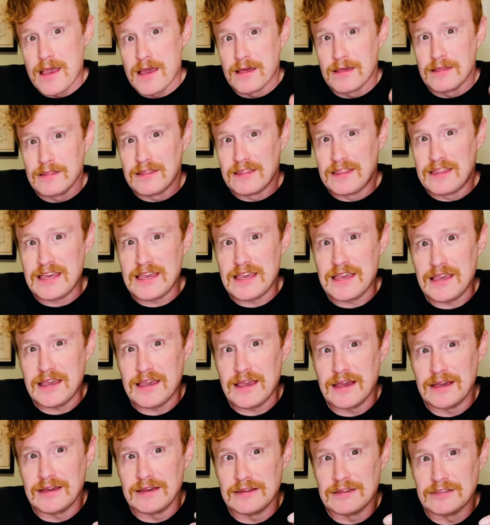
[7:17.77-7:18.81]

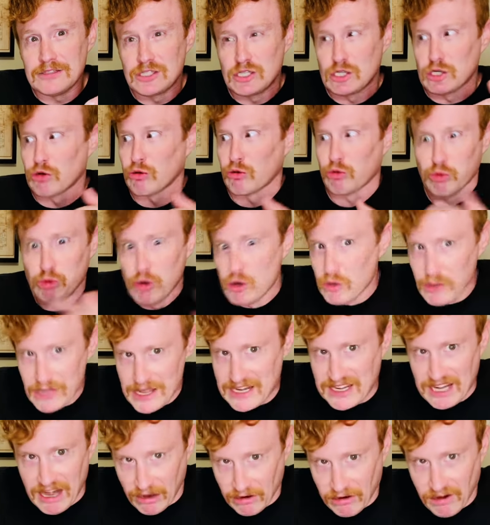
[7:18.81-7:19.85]
the truly
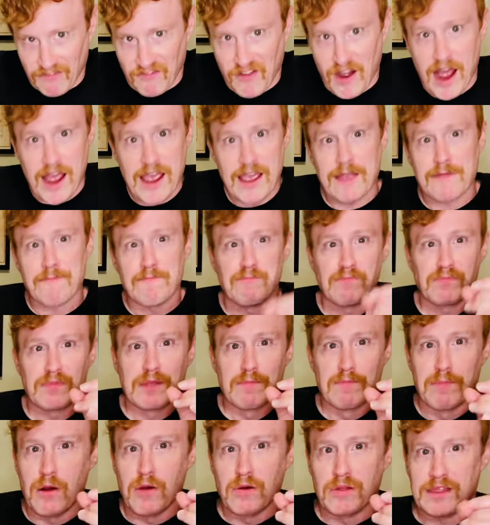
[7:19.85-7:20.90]
terrifying,
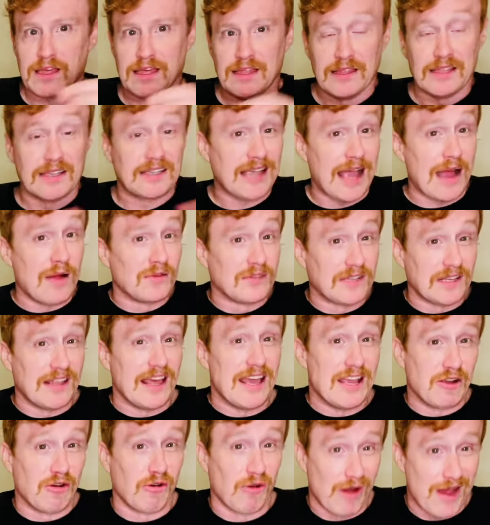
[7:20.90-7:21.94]
both in the sounds that they
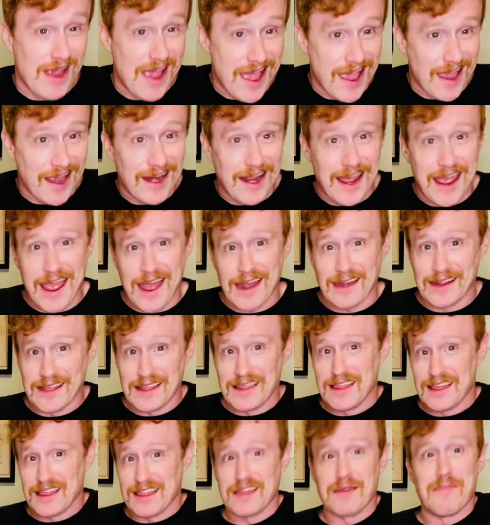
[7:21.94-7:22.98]
create and in
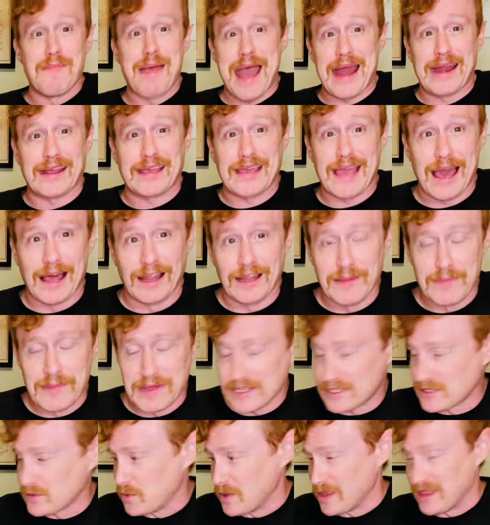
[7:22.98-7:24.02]
the thematic
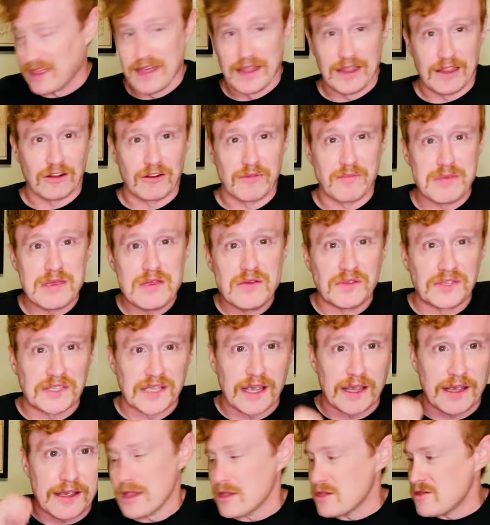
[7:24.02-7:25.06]
elements within their
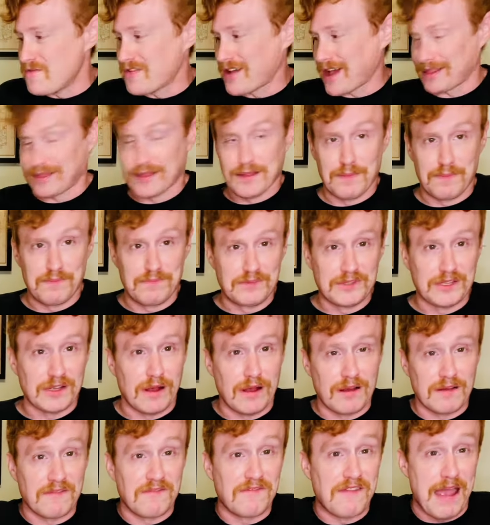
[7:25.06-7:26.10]
music. You've got the
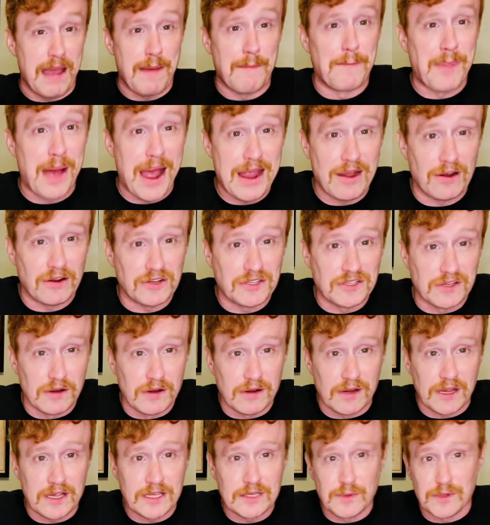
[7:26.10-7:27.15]
song Vampire
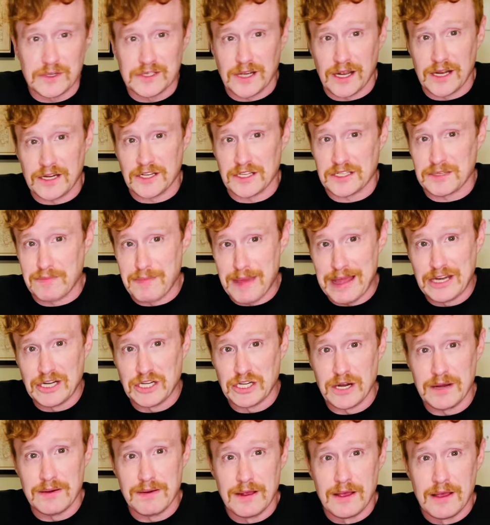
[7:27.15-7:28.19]
Circus, which I just
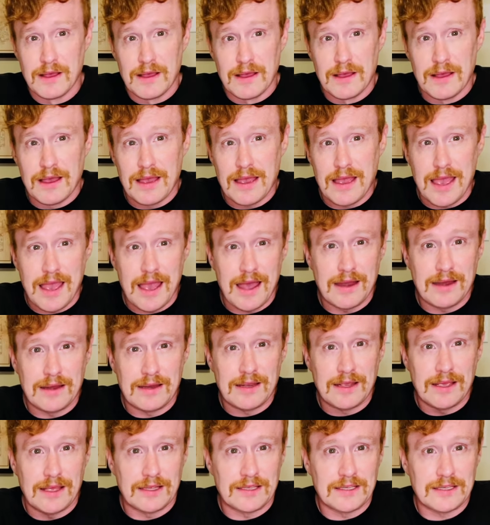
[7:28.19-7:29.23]
mentioned, and
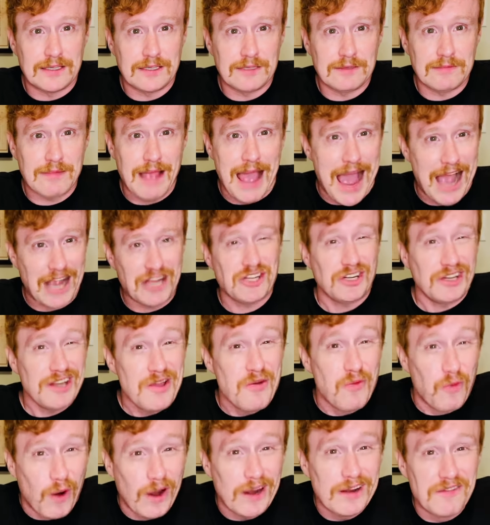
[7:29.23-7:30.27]
it's actually
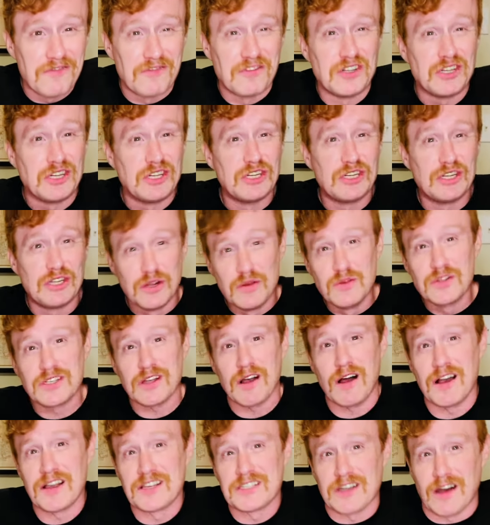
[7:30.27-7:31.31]
one of two
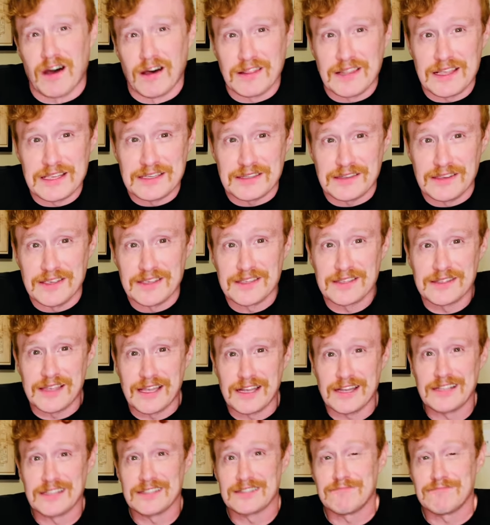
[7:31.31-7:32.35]
songs on this list that is